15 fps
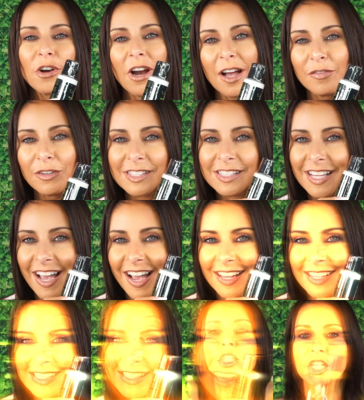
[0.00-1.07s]
travel
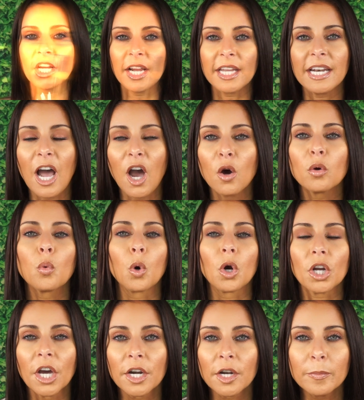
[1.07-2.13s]
size. Check it out.
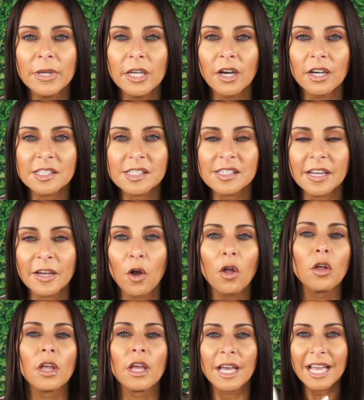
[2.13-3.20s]
We're going to be on
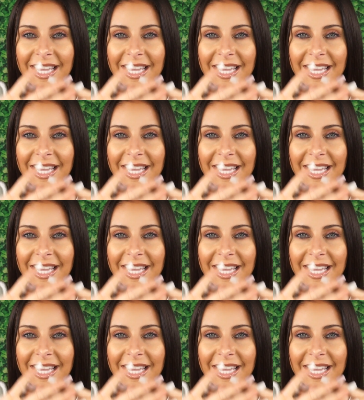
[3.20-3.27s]
sale